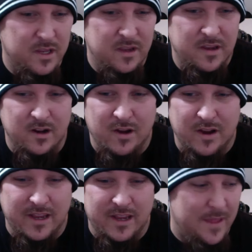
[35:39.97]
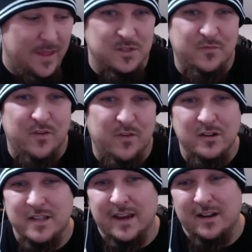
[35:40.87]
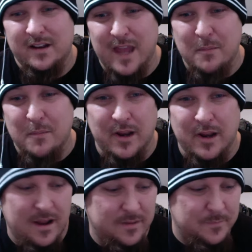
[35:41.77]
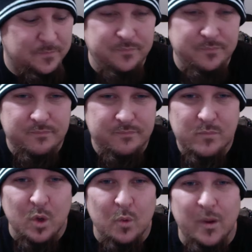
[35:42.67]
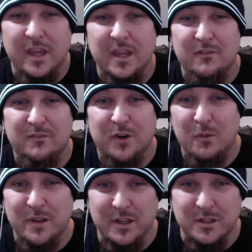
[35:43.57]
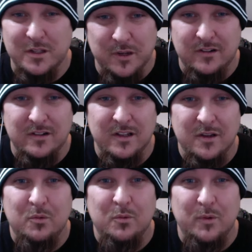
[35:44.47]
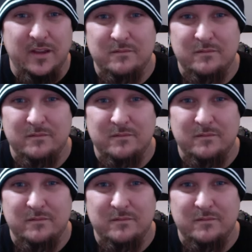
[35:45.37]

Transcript: again, that's as far as I can elaborate on it. We can confirm that it's real. We